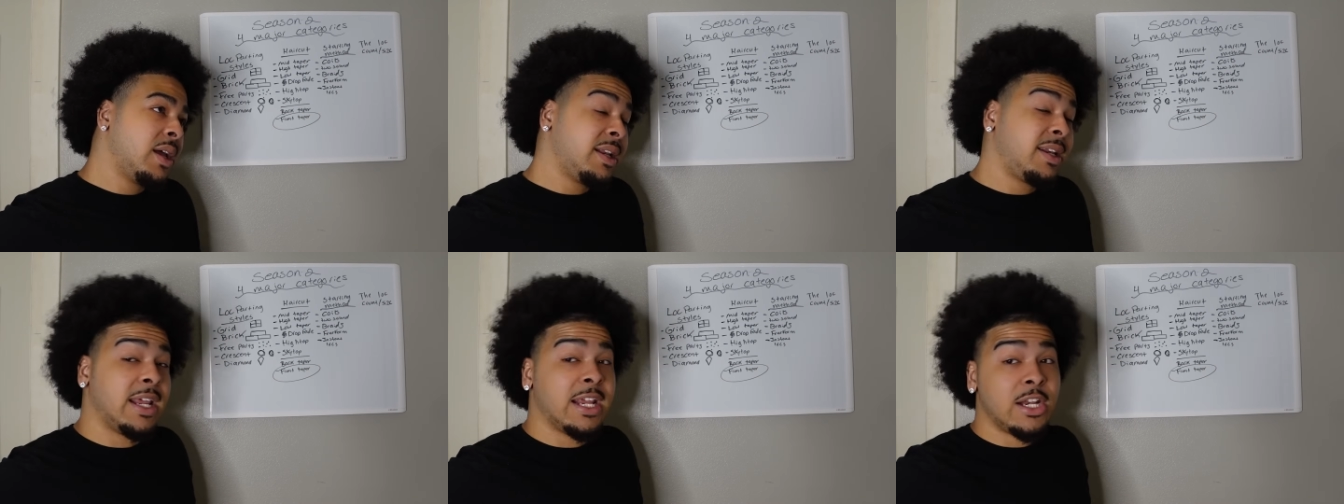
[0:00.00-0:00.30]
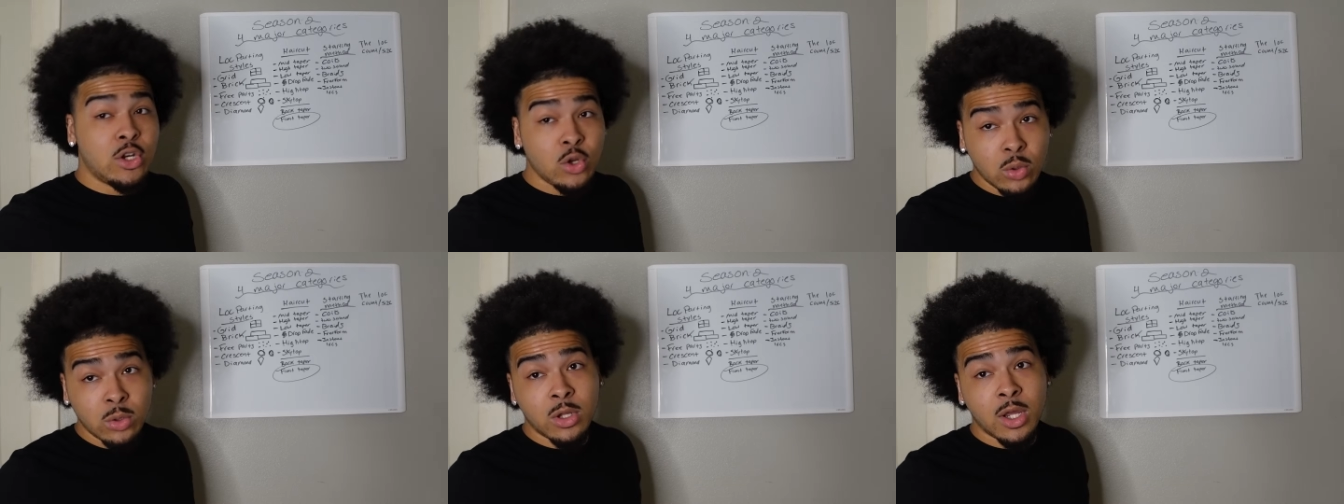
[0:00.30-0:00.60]
They
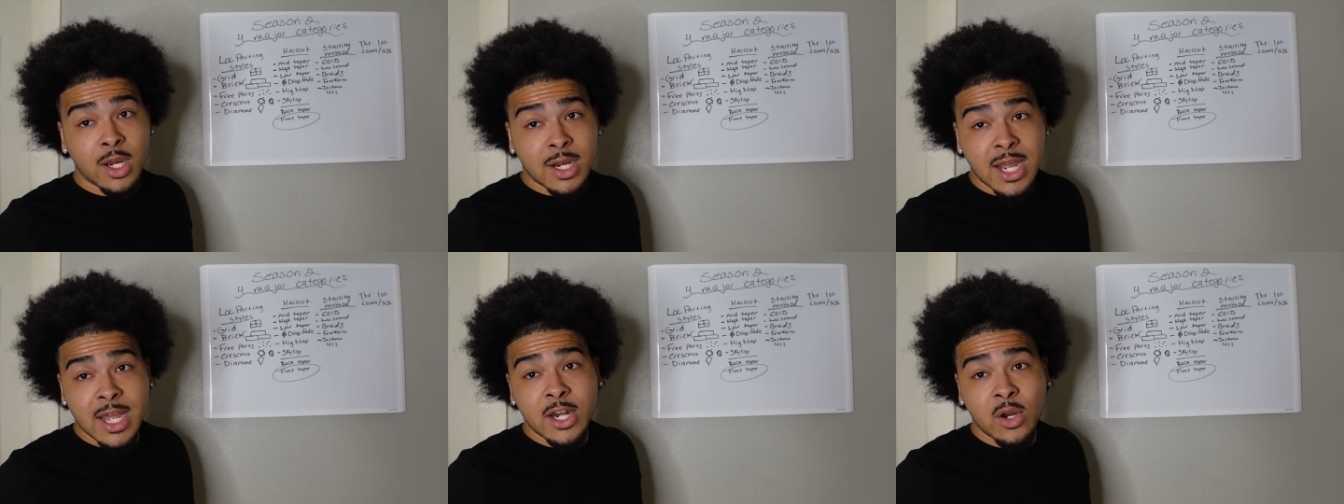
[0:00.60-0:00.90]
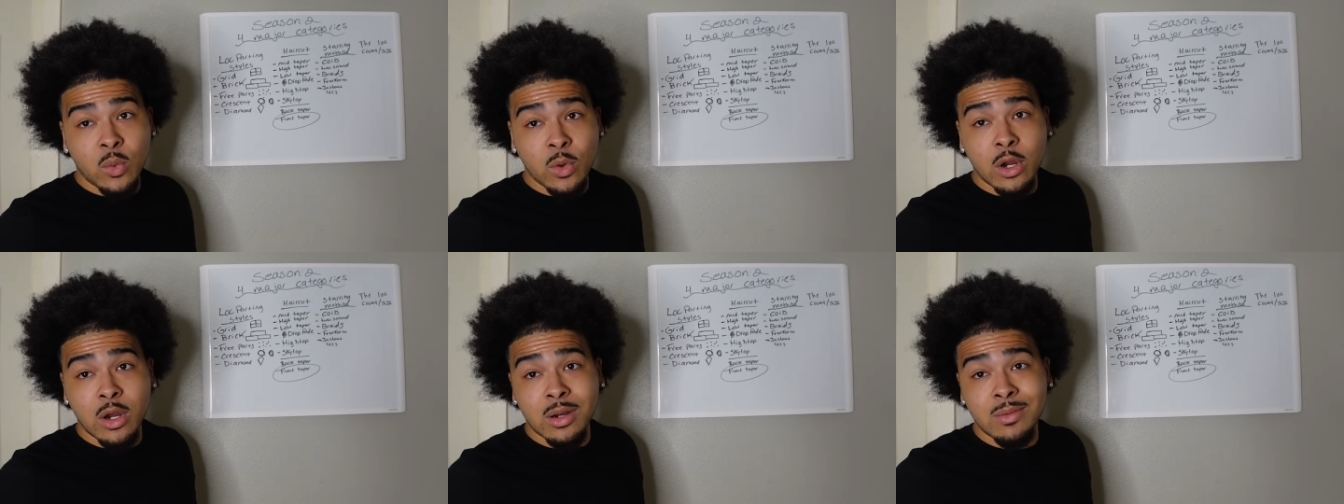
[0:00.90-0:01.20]
do look kind
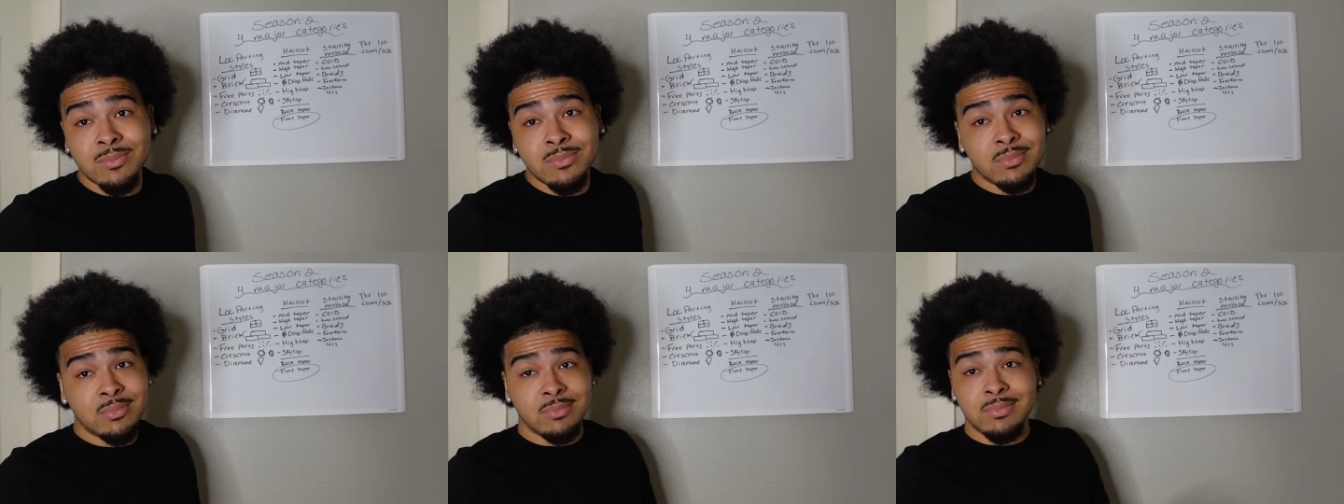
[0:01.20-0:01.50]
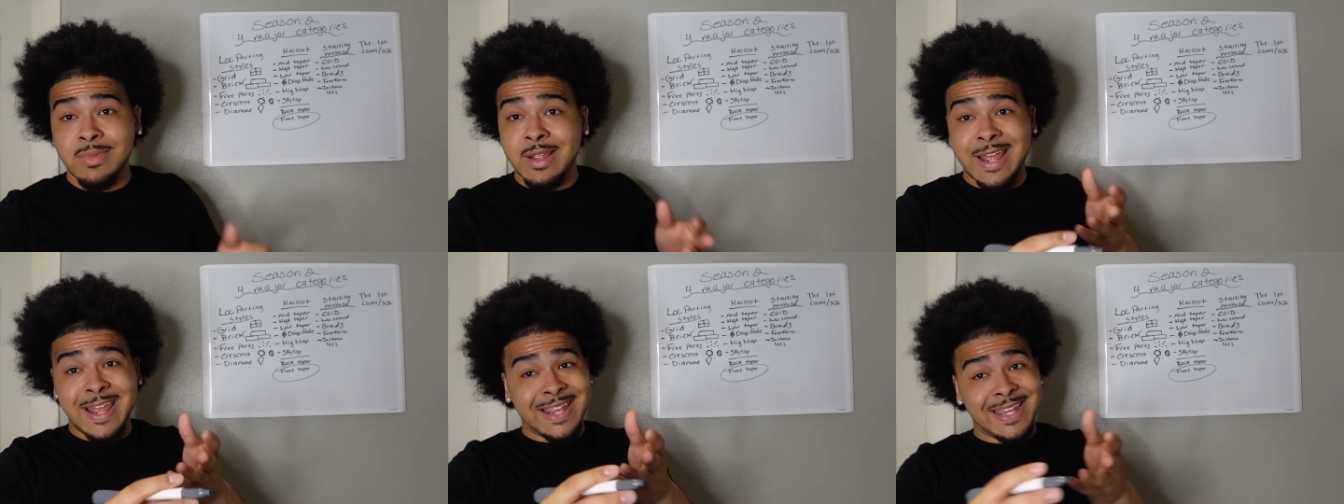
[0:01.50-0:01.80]
of weird.
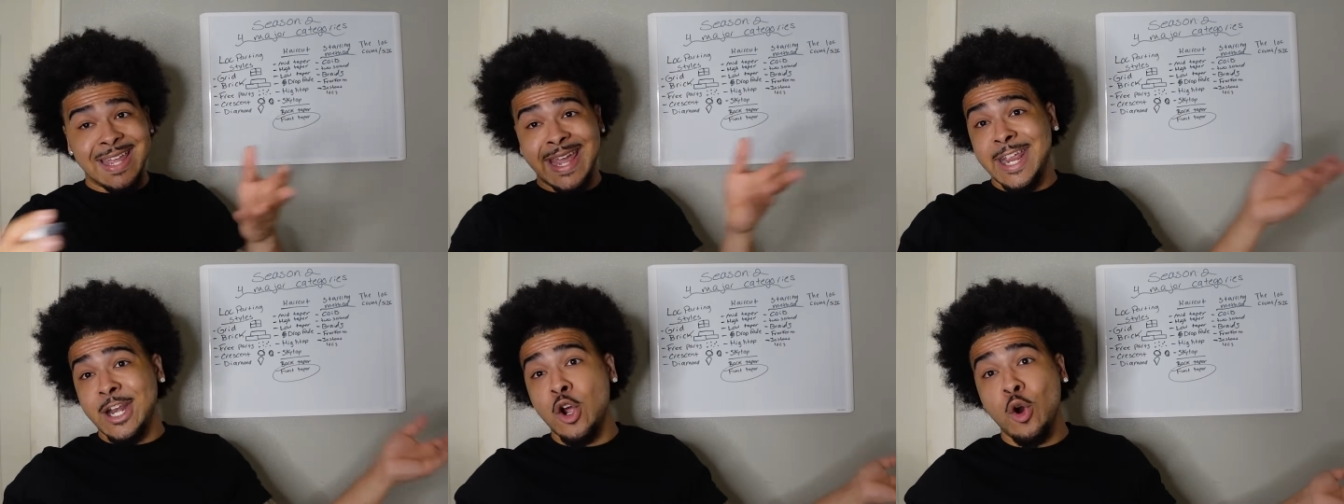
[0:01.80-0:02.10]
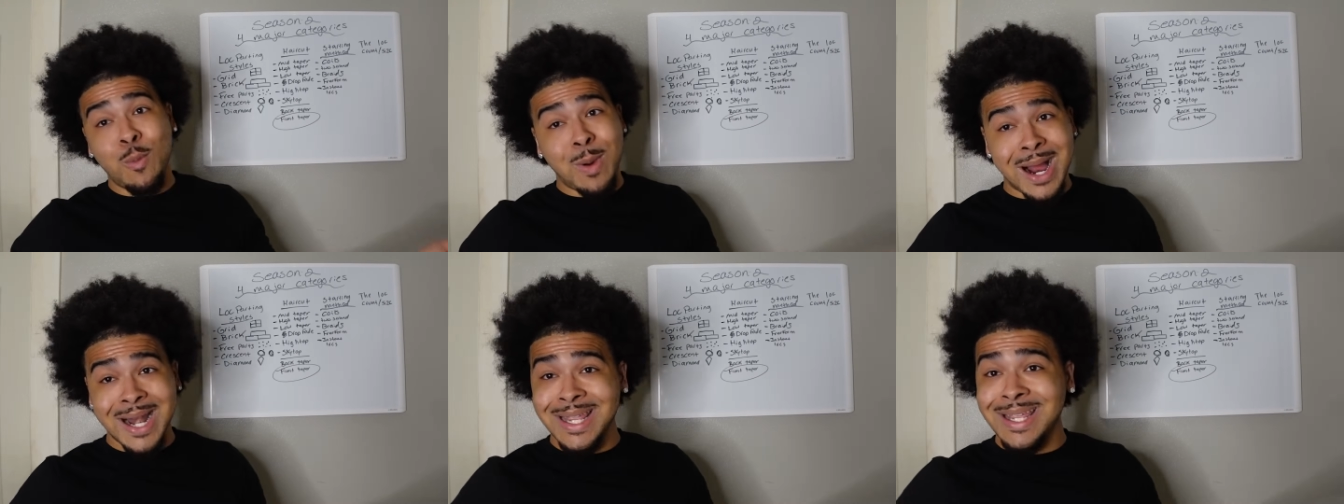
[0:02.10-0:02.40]
Can't
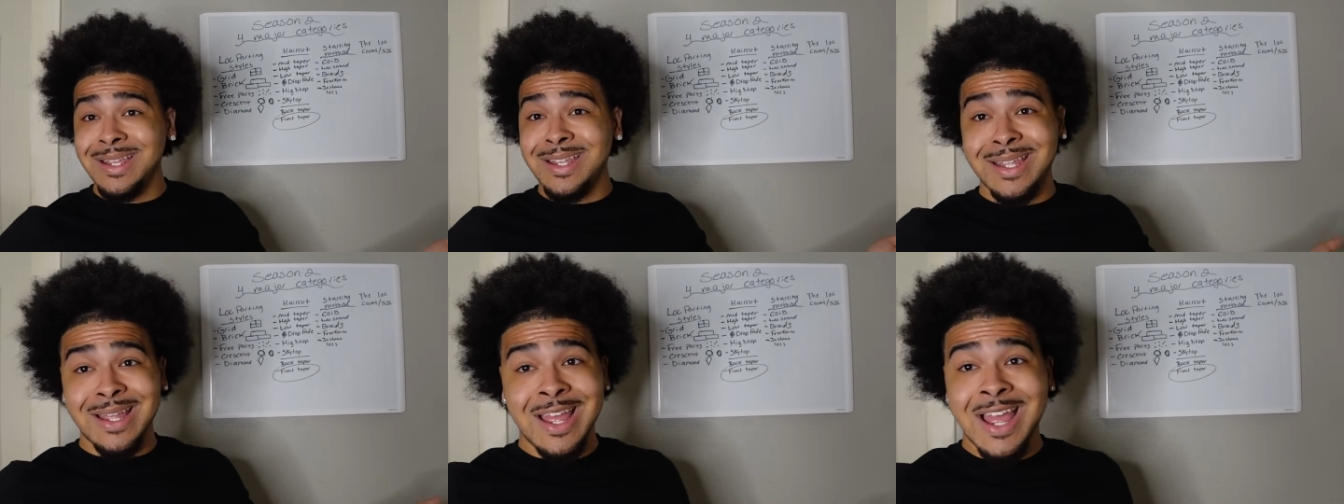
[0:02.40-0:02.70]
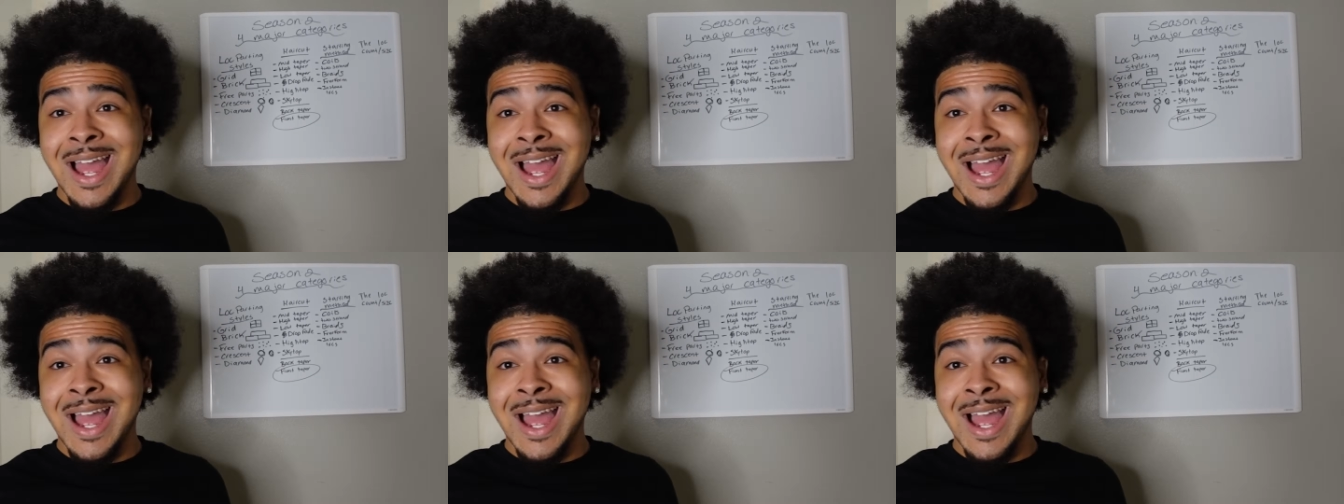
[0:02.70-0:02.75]
nobody,